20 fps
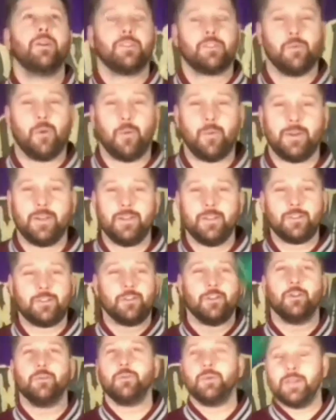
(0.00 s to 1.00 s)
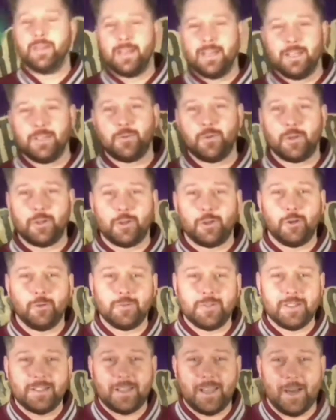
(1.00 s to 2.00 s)
So what we're going to do is we're going to come
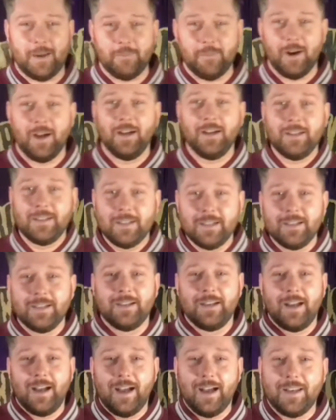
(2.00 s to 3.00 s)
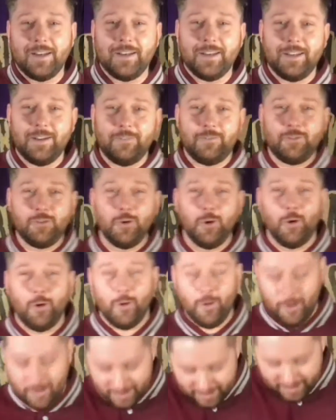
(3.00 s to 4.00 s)
to the camera, and if
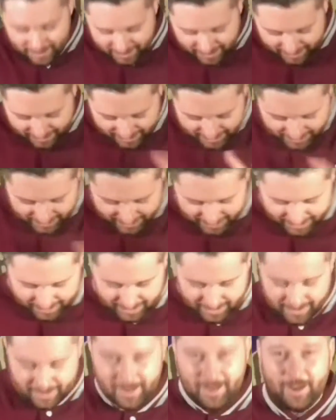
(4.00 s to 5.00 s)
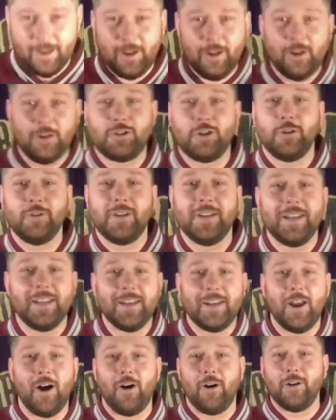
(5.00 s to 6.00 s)
you're tuning
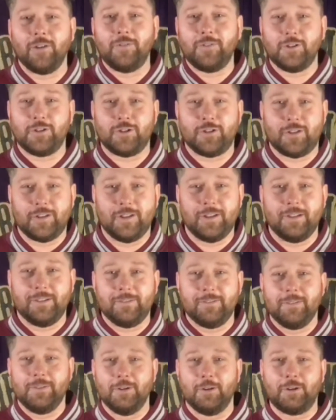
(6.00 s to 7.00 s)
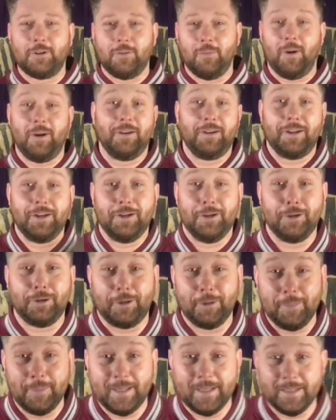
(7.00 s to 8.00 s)
in live, you're just going to look, well, you're going to
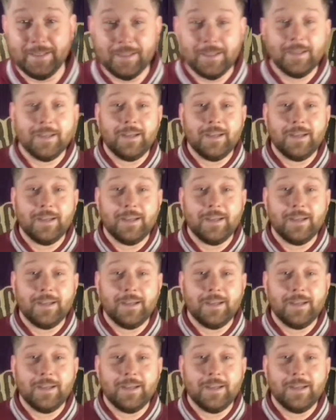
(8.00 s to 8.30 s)
look at me,